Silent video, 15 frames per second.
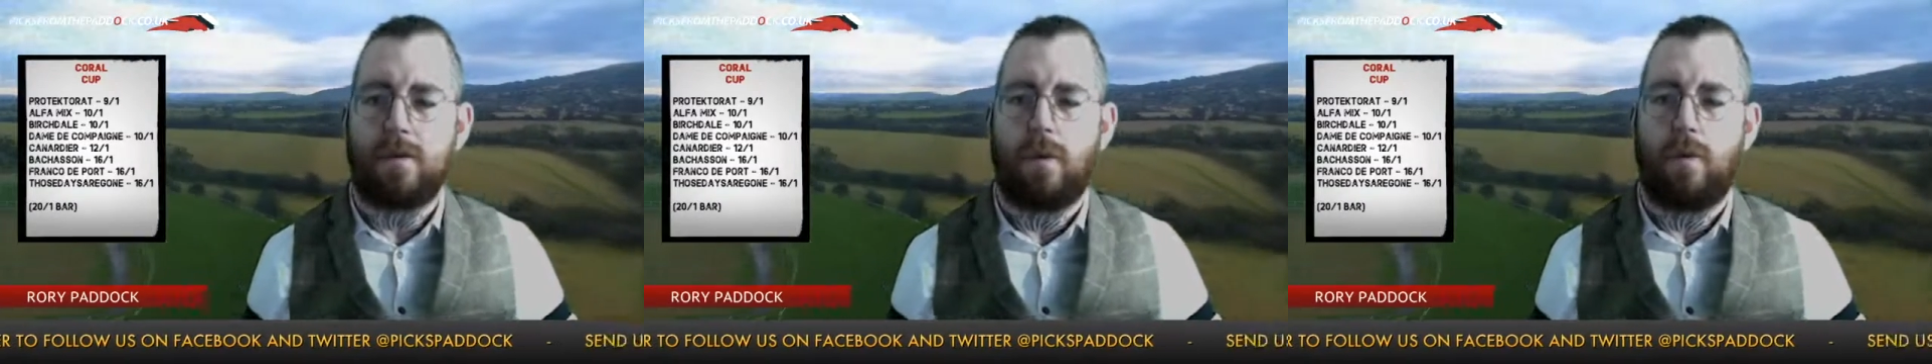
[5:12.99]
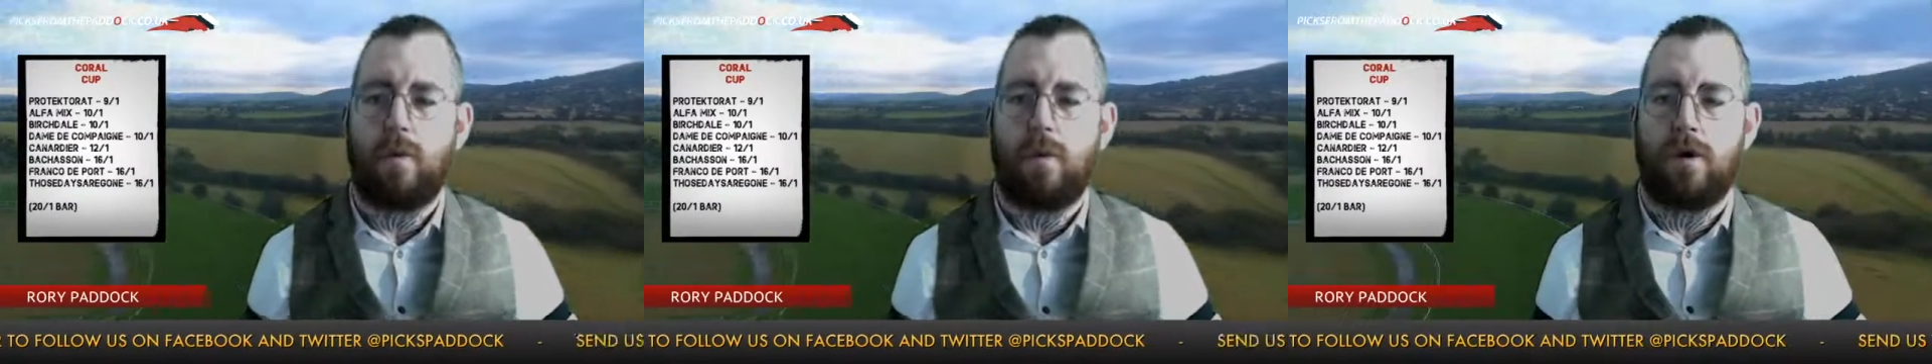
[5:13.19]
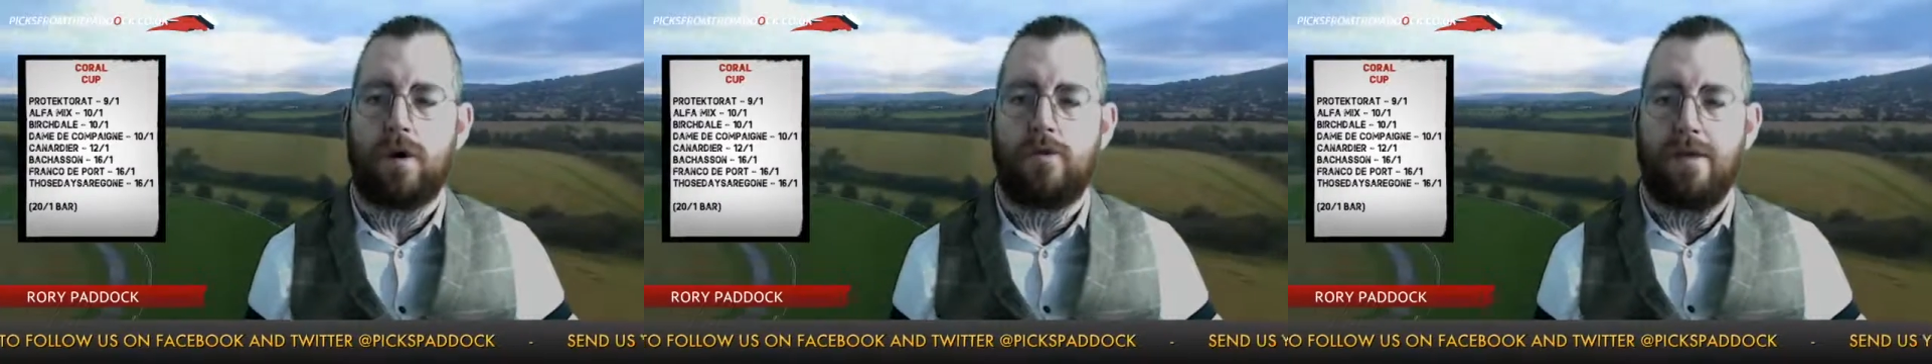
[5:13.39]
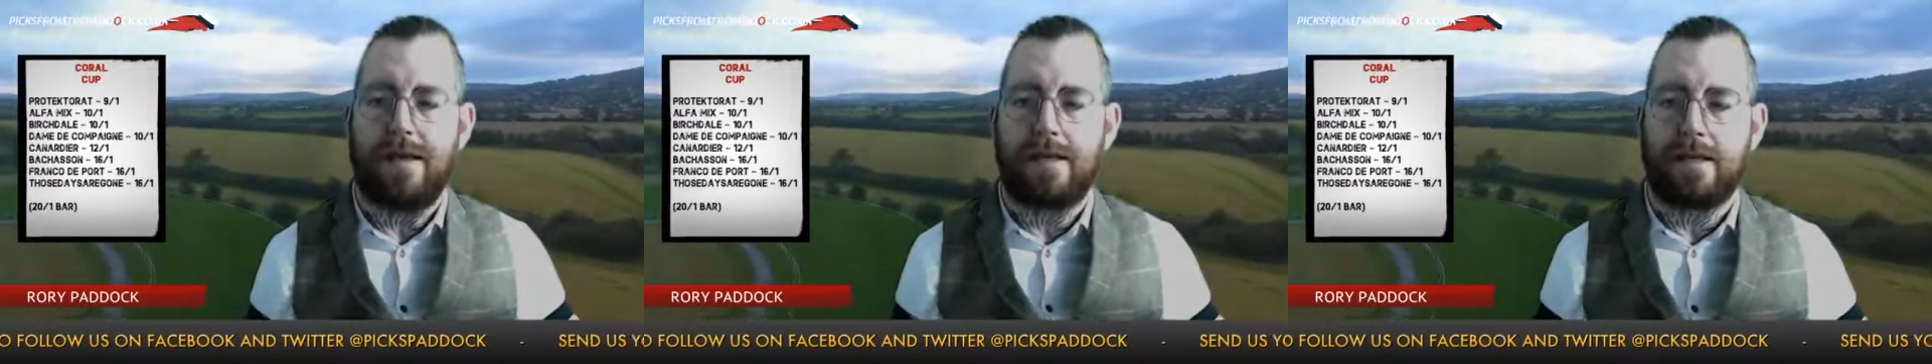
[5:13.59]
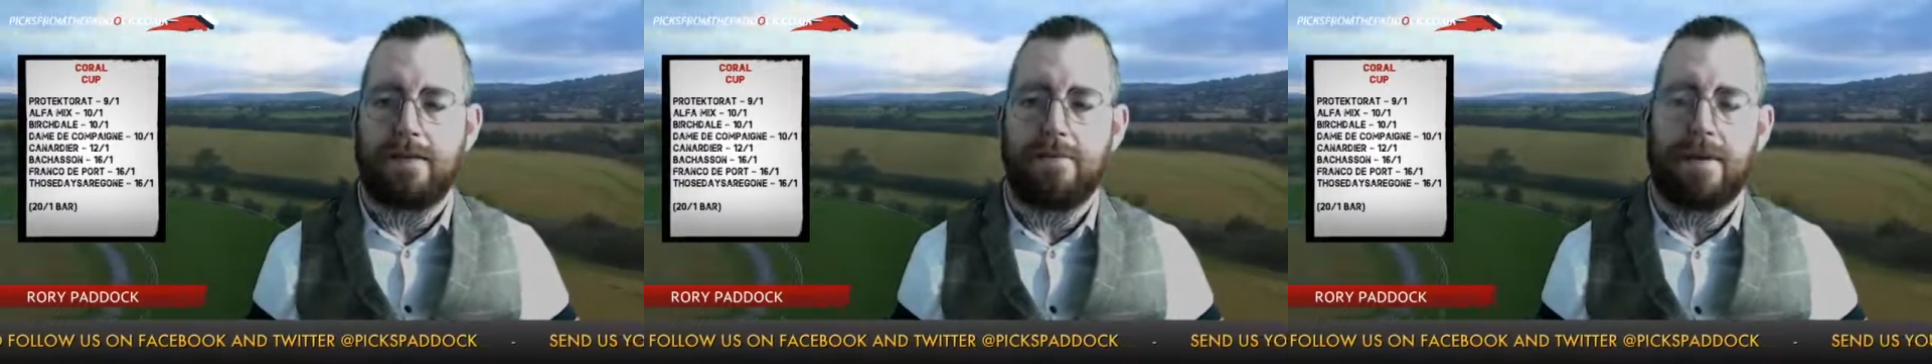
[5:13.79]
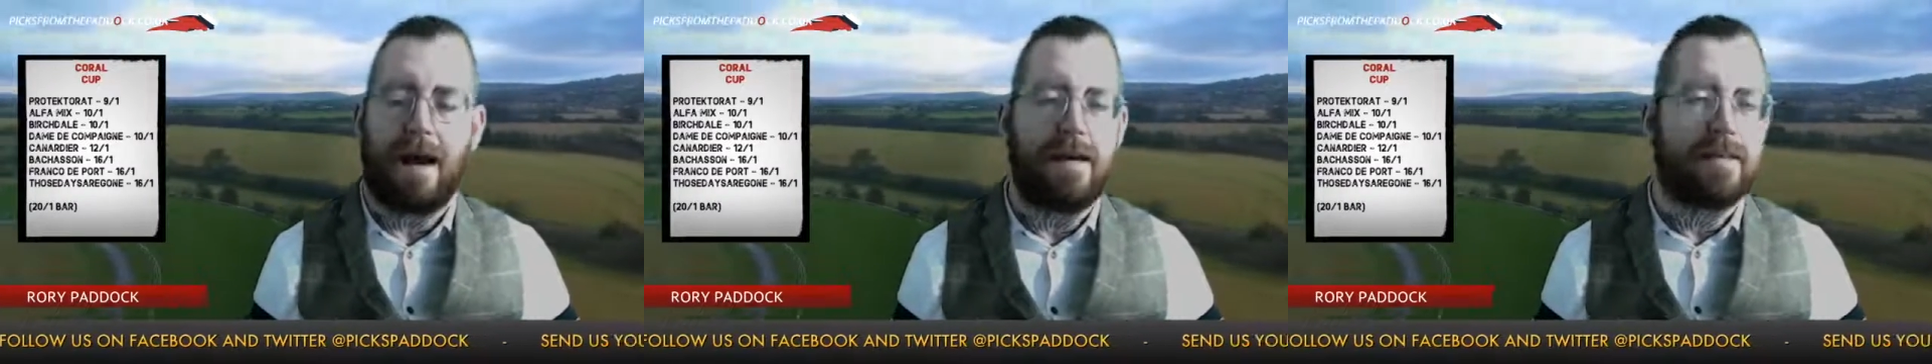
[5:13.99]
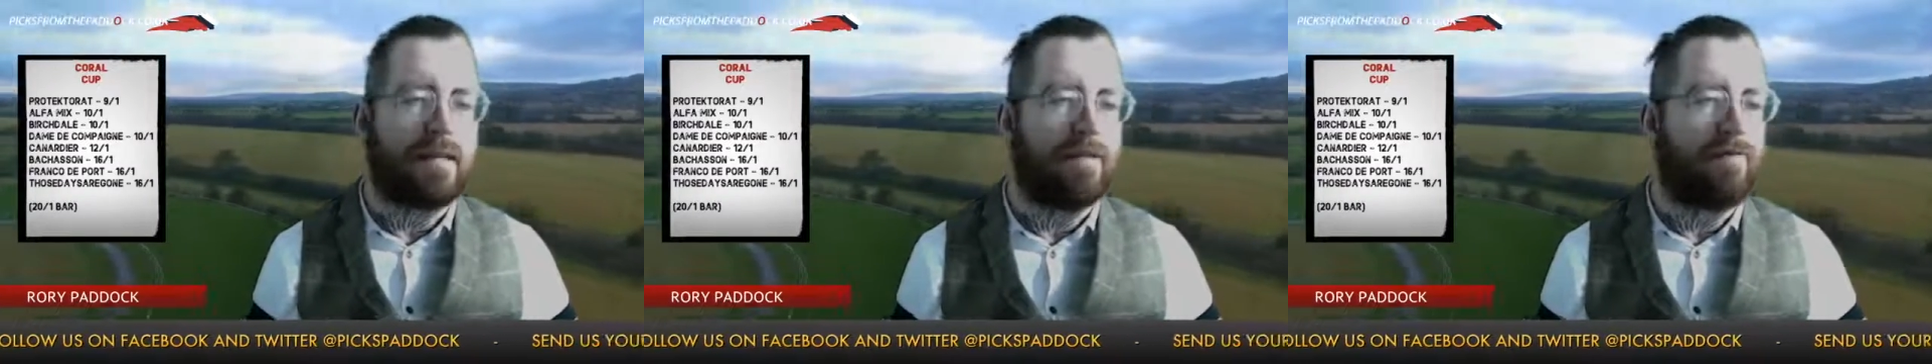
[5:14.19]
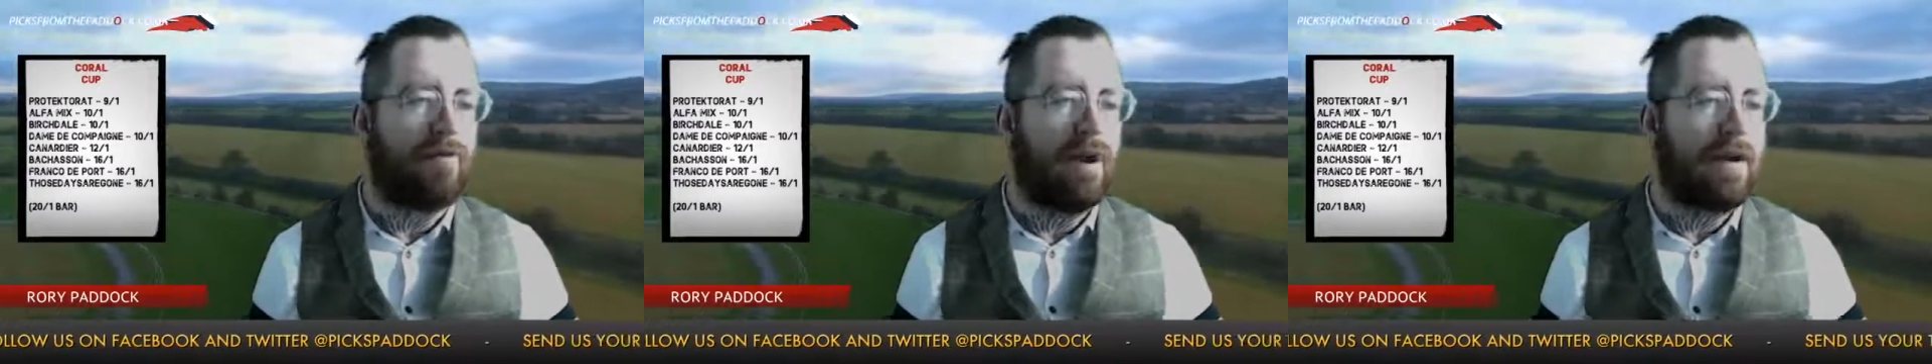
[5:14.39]
Won a really
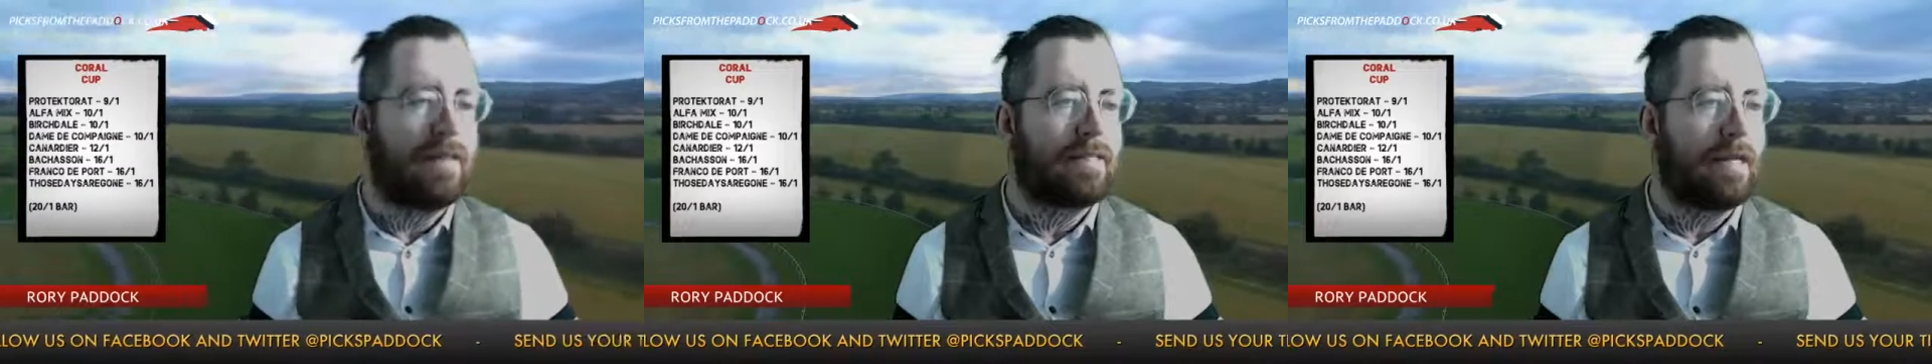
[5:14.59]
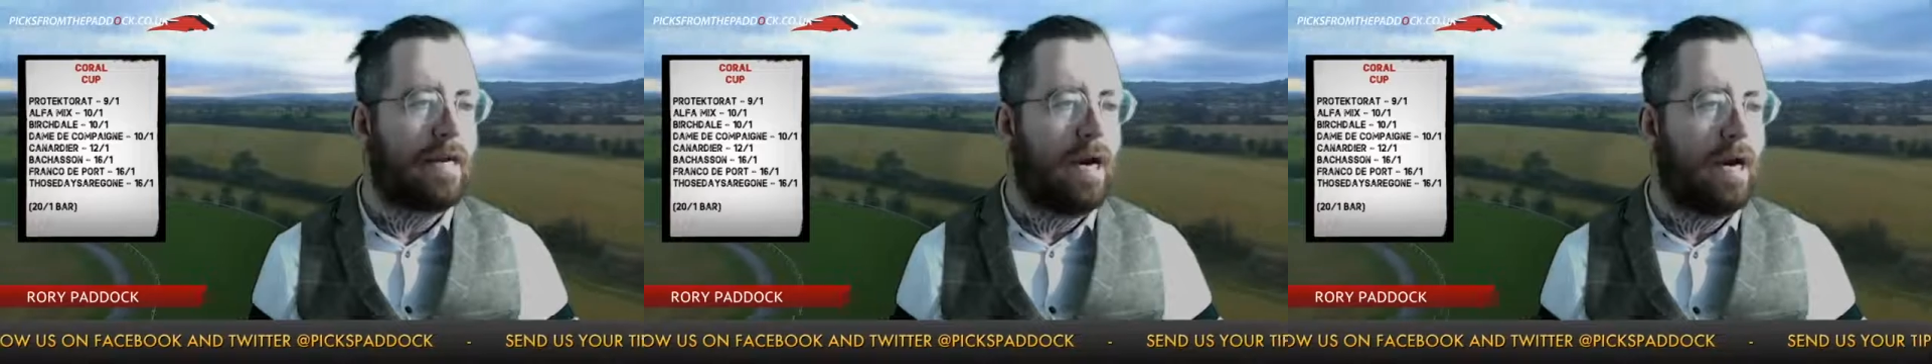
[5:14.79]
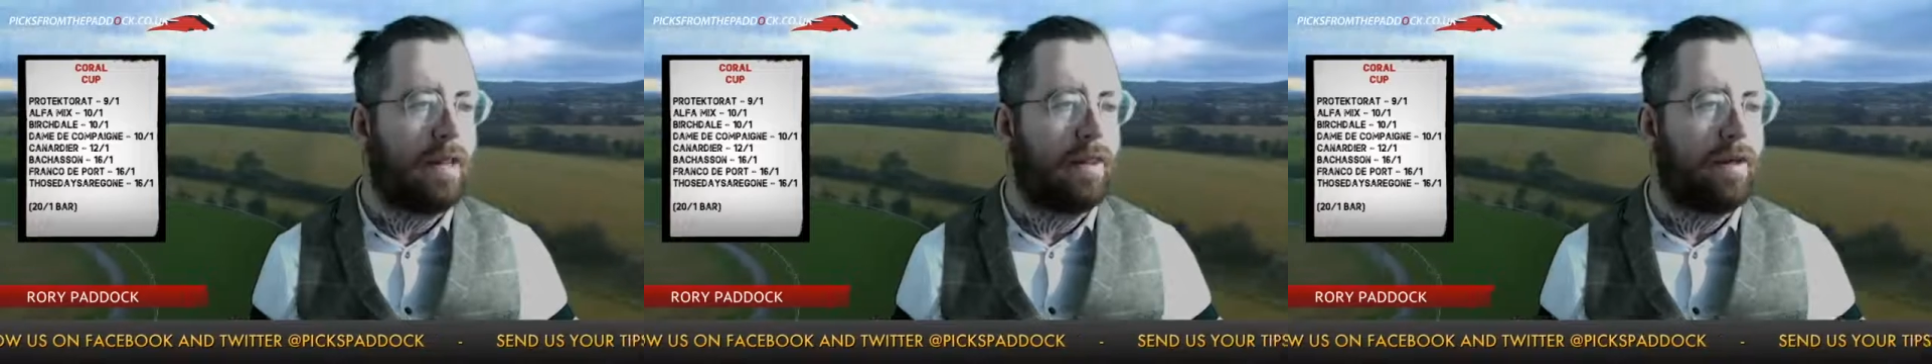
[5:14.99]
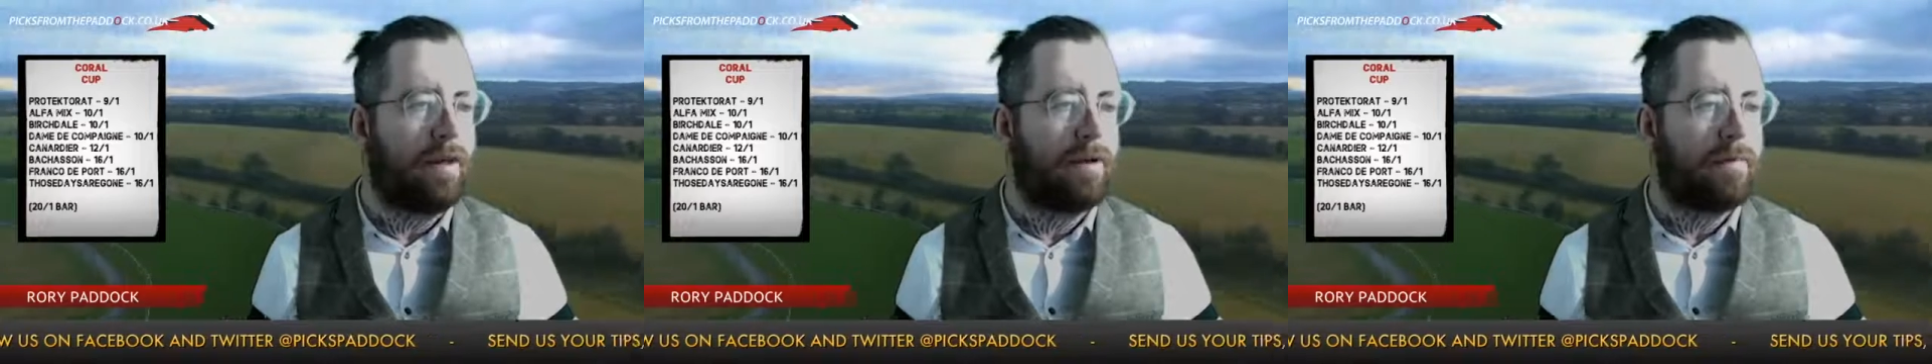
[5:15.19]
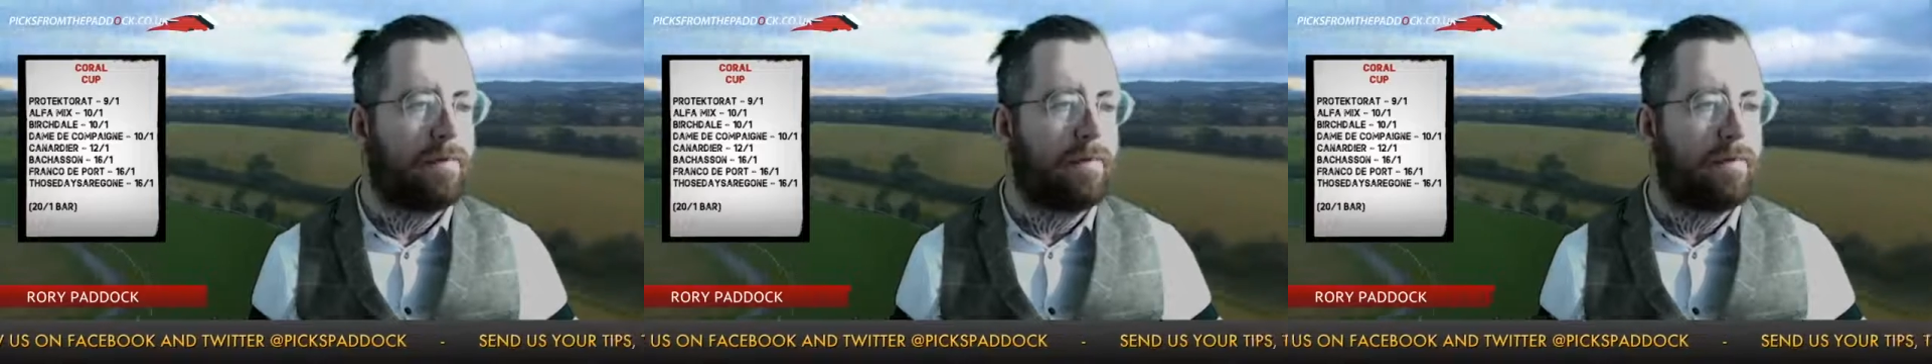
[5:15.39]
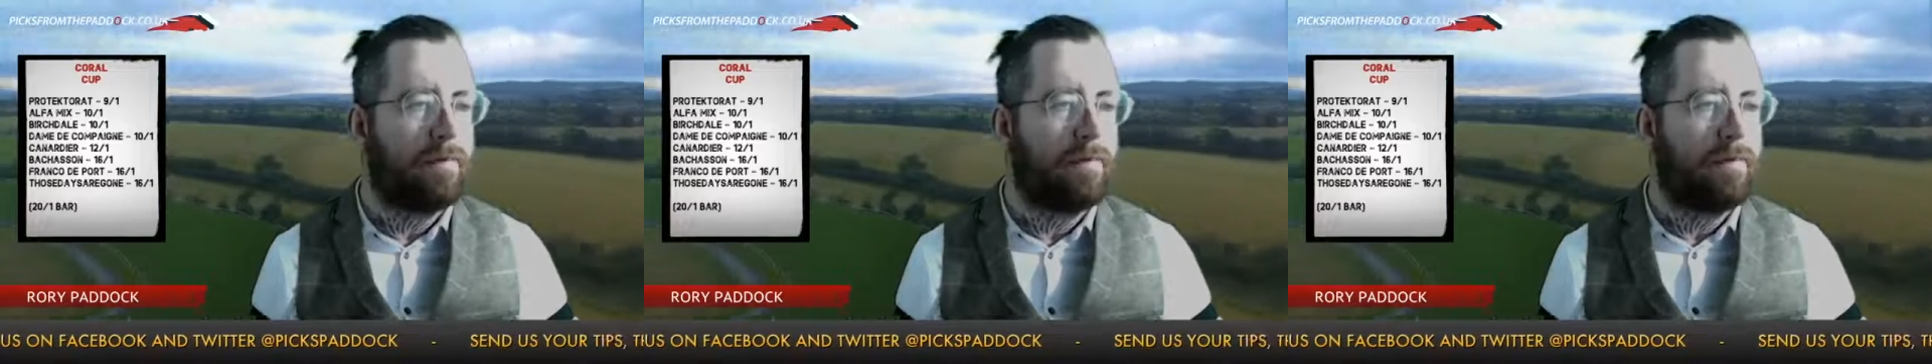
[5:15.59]
competitive race in Ireland